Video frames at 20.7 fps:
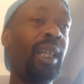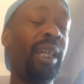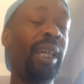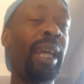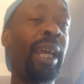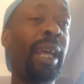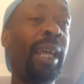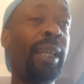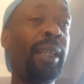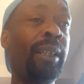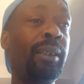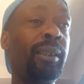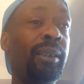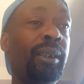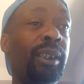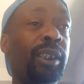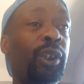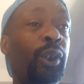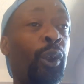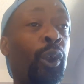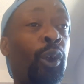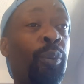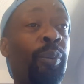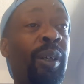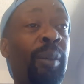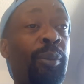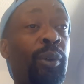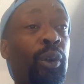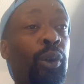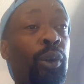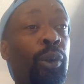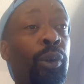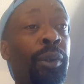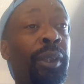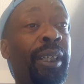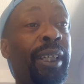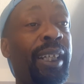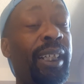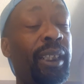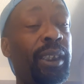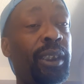And so people who
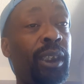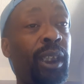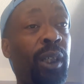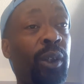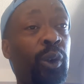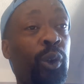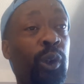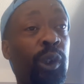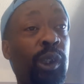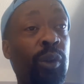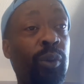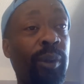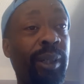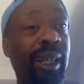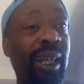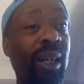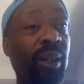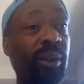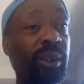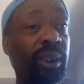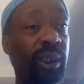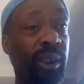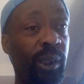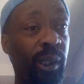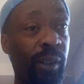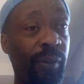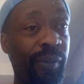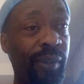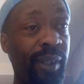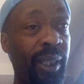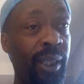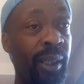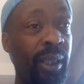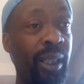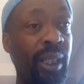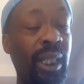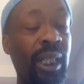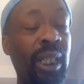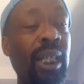needed shelter were couch surfing.